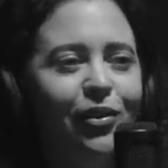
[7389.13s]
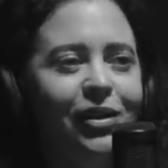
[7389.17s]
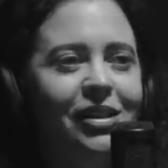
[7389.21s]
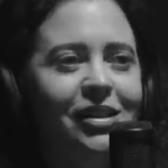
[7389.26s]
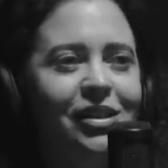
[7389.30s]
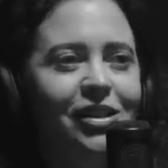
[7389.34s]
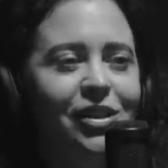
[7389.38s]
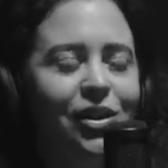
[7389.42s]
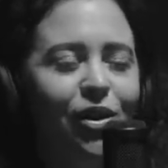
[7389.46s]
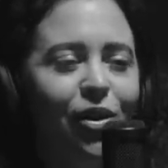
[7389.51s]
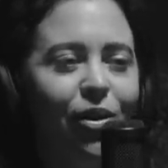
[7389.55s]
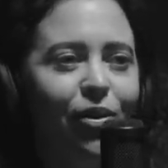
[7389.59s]

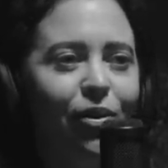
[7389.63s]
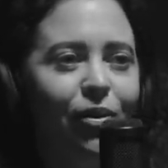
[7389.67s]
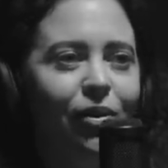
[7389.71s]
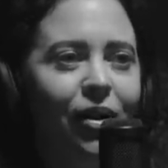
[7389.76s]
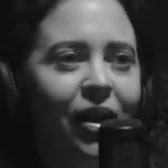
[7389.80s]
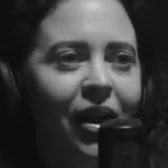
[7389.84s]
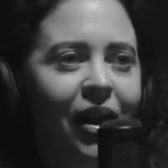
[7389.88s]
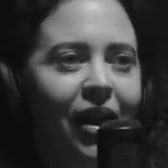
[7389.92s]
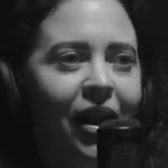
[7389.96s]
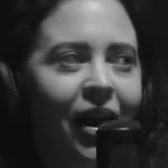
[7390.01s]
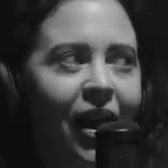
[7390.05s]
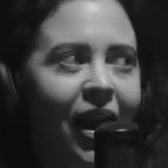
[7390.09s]
And so,
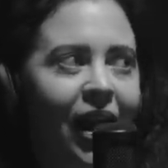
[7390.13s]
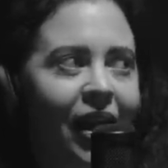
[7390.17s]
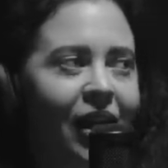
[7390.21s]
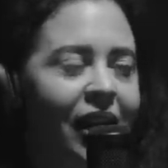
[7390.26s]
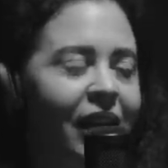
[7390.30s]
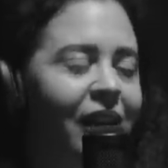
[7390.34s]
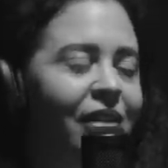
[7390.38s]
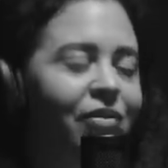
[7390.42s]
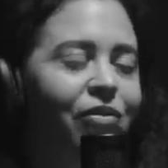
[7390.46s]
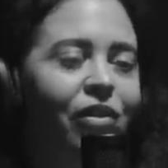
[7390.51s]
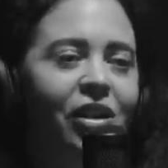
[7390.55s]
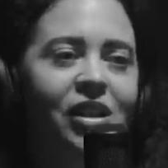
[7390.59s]

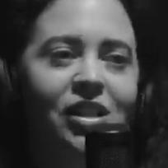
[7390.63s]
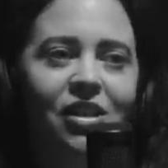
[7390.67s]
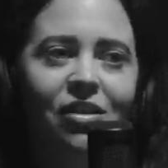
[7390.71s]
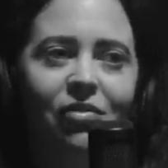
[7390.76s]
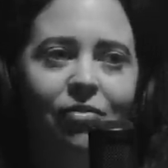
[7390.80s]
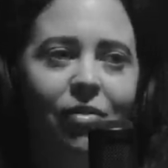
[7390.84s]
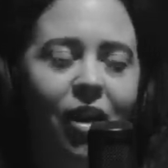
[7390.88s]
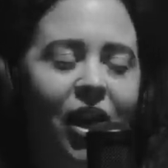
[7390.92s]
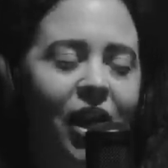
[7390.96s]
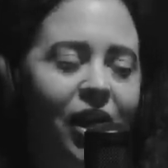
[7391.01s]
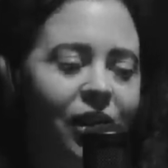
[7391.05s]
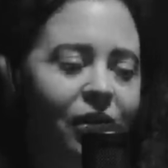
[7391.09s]
and friends of
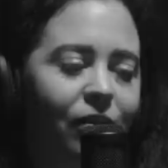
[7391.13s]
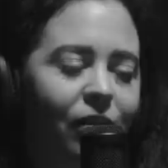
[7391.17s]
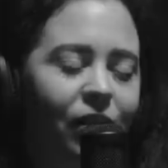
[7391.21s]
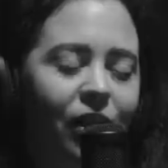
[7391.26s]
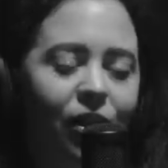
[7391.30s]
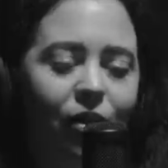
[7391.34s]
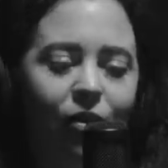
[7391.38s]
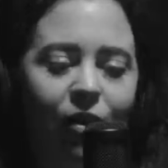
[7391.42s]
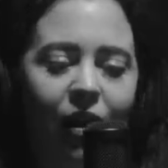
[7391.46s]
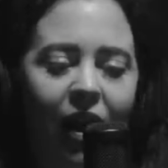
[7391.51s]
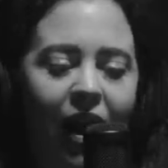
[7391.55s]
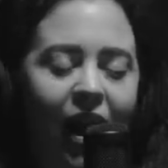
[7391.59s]
mine,
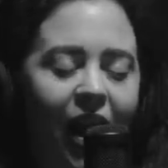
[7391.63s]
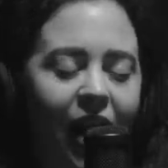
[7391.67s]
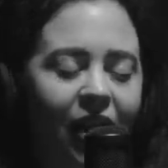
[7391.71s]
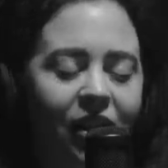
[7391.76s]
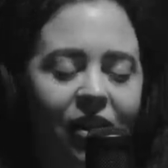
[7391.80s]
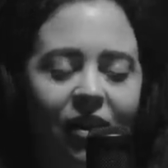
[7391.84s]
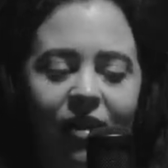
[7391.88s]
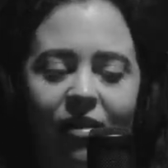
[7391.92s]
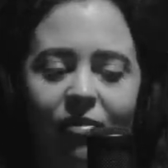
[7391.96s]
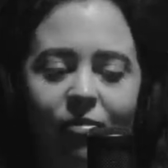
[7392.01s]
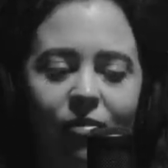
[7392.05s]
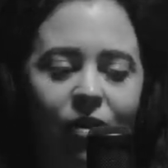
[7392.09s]
you know, I had
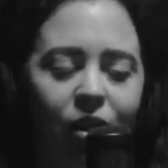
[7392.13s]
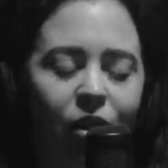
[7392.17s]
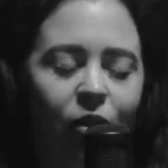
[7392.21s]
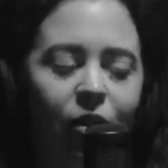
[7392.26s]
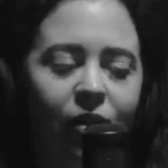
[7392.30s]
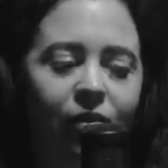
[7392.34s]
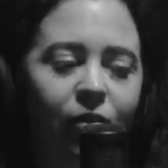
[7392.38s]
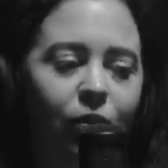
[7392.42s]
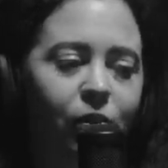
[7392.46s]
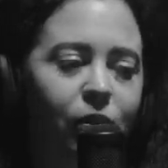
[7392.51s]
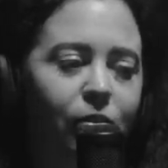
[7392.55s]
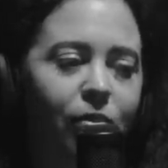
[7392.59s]
a, you know,
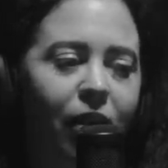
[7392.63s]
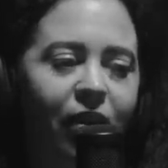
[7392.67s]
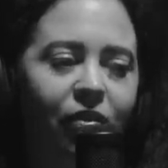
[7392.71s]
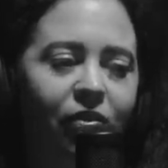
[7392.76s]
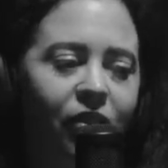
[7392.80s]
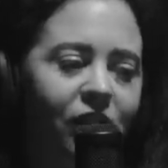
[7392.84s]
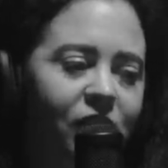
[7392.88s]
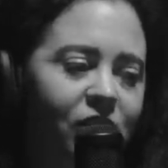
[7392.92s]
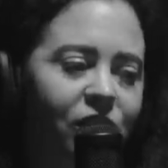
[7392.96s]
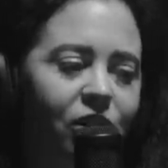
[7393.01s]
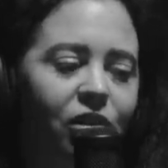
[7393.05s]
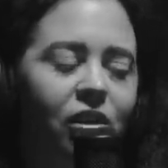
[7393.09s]
even with my
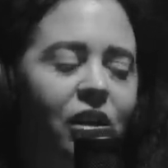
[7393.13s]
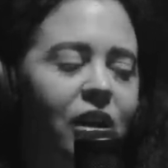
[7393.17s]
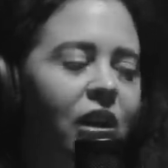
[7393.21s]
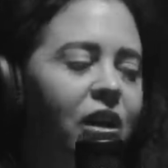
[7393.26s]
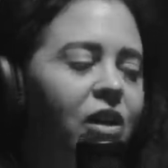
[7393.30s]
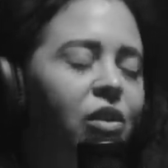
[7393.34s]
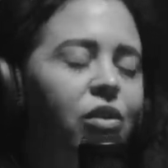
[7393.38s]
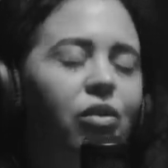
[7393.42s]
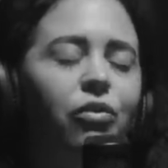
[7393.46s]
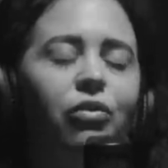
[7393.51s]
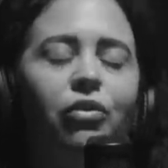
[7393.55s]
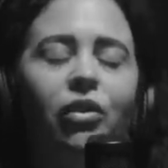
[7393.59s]
fixer, a
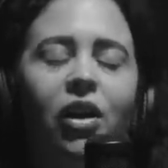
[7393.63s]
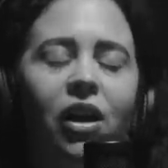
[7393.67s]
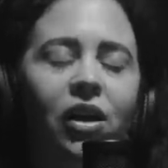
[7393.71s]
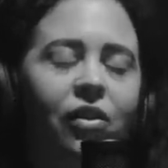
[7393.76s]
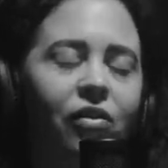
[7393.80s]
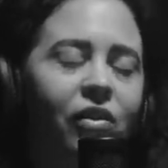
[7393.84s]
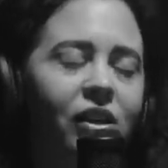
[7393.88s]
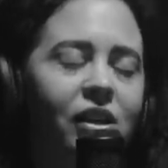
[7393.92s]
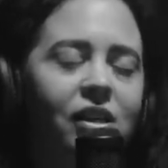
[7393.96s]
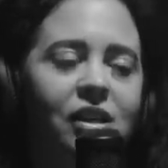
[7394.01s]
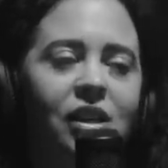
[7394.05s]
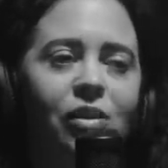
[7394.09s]
good friend
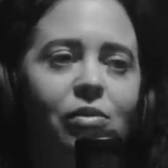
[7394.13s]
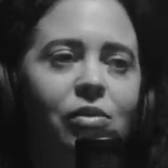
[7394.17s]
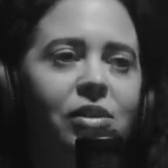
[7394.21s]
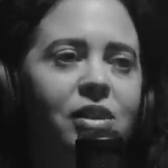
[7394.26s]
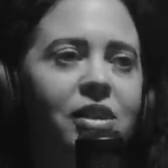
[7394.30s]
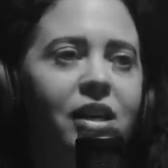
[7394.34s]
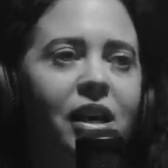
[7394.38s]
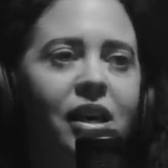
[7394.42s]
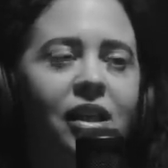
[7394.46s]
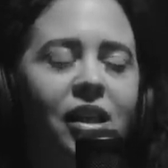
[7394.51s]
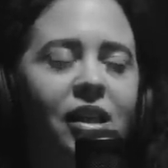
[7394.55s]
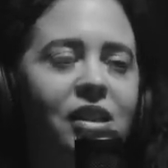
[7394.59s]
of his, he was
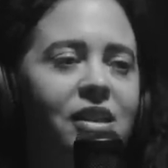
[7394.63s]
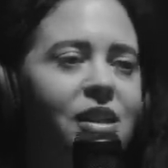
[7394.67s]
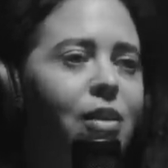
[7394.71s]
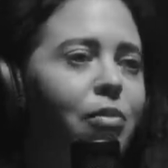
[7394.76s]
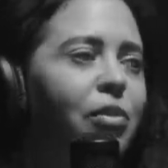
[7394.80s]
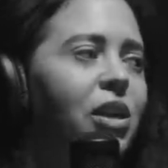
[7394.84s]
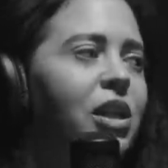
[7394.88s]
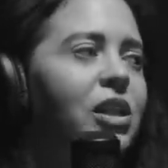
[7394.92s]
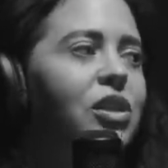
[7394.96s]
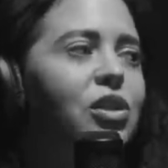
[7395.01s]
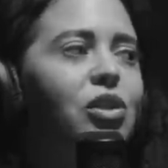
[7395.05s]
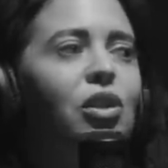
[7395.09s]
saying that
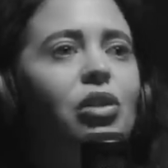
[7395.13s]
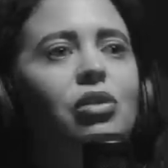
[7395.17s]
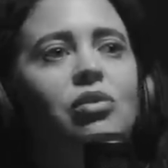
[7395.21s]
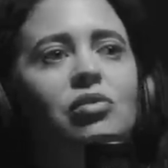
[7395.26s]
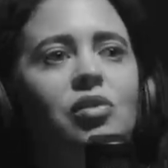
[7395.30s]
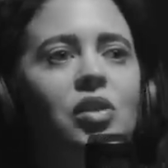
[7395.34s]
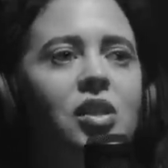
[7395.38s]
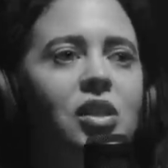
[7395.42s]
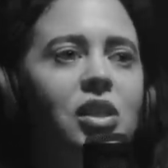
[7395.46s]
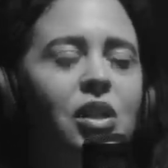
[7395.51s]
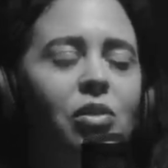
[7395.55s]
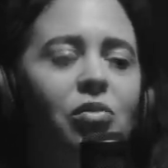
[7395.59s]
someone he's
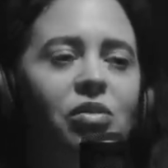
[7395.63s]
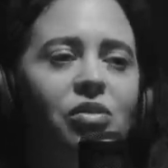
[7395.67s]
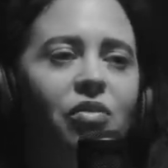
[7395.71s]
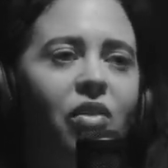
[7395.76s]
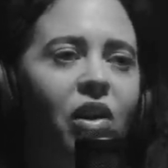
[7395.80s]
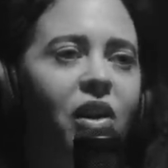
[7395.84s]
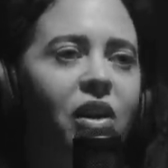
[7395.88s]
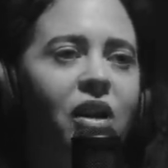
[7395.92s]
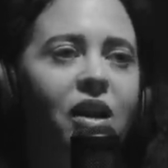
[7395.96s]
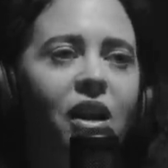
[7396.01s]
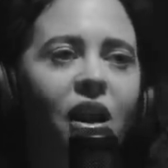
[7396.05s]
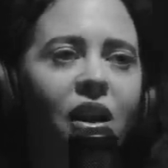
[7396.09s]
known since he was
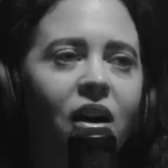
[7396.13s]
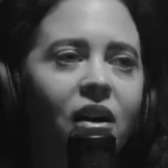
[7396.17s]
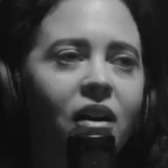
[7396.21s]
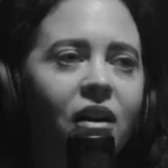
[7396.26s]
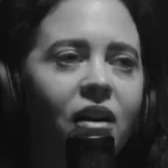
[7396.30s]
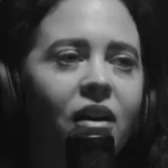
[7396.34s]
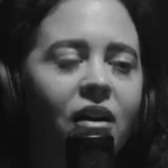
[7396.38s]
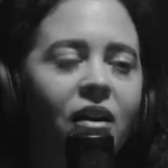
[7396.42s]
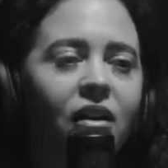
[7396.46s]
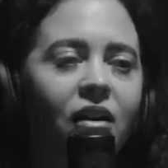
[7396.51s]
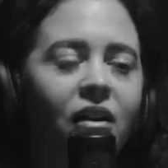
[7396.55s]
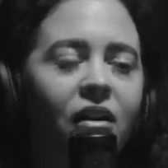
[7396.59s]
very young,